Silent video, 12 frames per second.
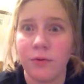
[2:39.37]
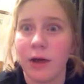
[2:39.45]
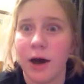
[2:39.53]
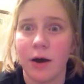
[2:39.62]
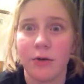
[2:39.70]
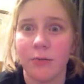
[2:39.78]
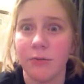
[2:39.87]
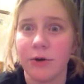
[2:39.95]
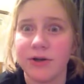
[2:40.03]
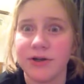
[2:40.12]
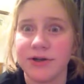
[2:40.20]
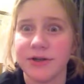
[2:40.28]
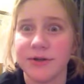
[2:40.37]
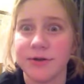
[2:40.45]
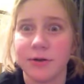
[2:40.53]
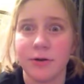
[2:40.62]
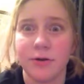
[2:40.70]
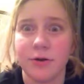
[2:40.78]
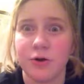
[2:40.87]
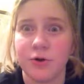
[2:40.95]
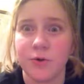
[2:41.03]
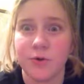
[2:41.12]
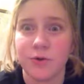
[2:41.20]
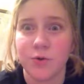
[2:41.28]
that wasn't a
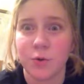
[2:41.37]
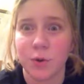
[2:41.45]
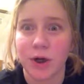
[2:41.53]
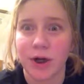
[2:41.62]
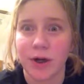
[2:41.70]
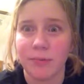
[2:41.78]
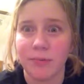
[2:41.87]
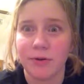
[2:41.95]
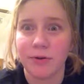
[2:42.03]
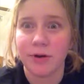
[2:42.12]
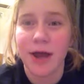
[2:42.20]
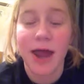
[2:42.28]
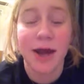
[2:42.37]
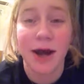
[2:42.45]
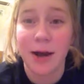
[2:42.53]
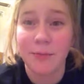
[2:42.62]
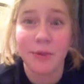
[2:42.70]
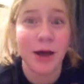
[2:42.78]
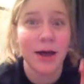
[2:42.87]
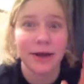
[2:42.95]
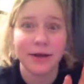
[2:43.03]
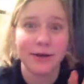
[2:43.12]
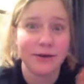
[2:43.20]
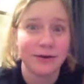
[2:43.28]
dream. And I'm like,